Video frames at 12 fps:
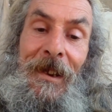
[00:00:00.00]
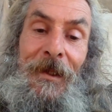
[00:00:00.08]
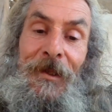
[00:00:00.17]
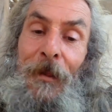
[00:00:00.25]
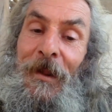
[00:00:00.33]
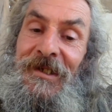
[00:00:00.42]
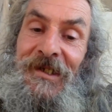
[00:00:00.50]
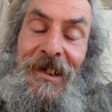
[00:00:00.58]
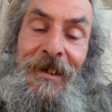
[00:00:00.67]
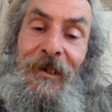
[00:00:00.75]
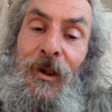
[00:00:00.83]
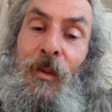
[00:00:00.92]
The
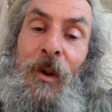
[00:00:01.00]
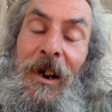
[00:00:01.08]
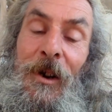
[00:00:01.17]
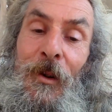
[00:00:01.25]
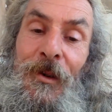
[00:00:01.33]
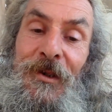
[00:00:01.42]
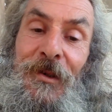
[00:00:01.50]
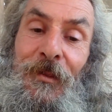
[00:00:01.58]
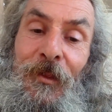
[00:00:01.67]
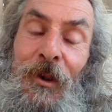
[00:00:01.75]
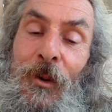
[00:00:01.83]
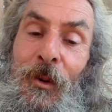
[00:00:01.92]
material world
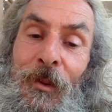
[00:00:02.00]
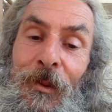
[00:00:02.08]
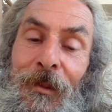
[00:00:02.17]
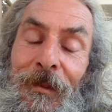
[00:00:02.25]
will